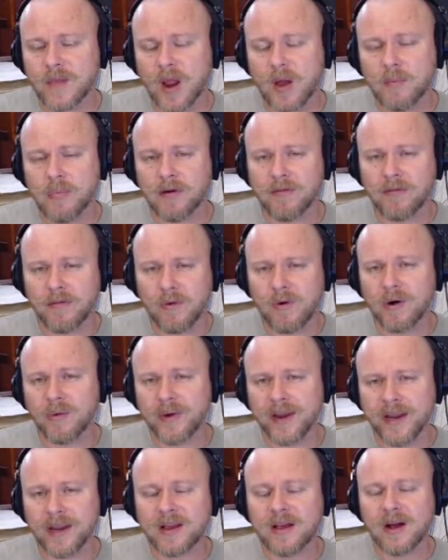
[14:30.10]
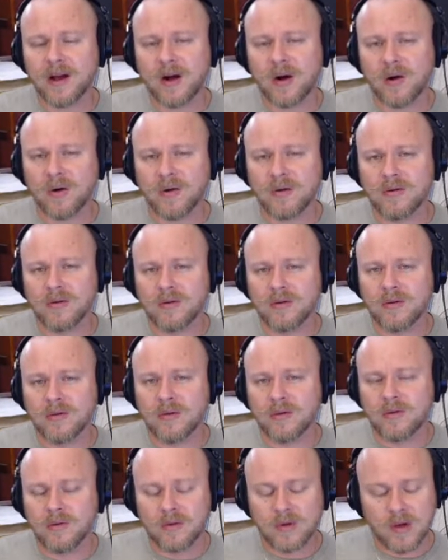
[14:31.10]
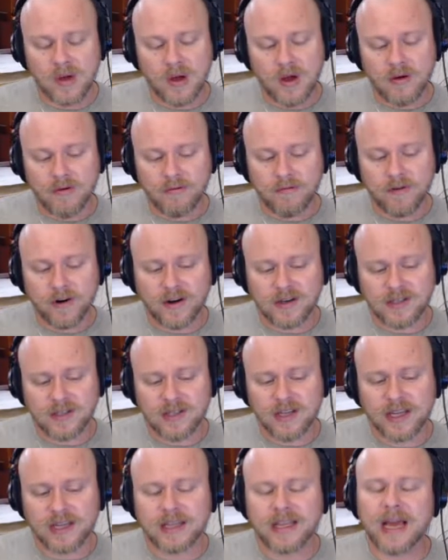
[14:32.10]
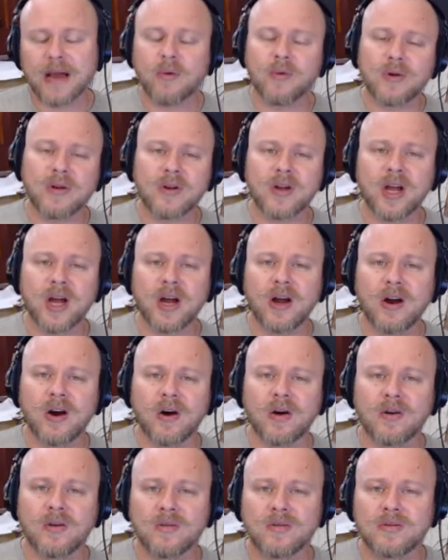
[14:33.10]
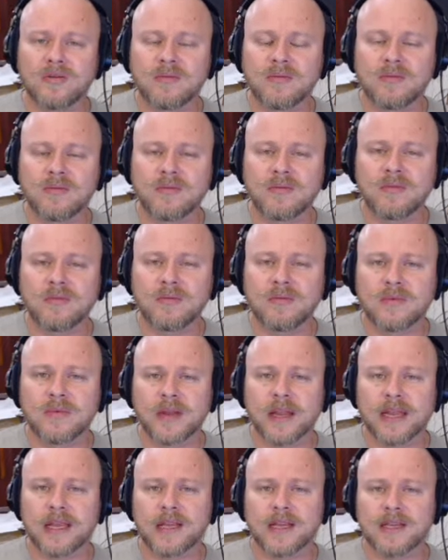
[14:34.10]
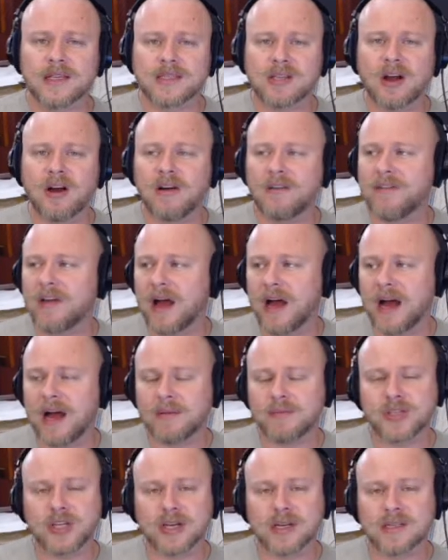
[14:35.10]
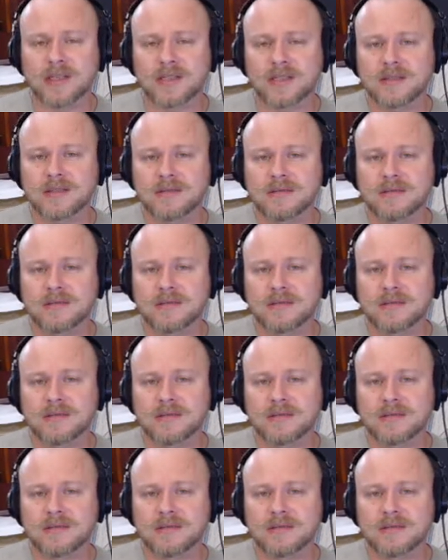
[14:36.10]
Before we go, first thing that will go is all the objects,